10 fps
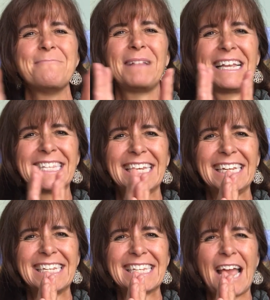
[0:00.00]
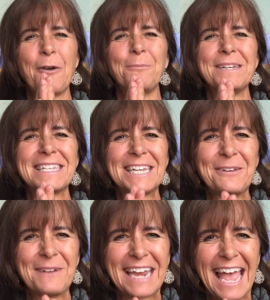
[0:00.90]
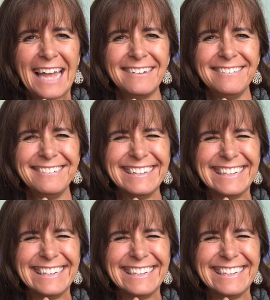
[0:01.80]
Blessings. I hope to see you again.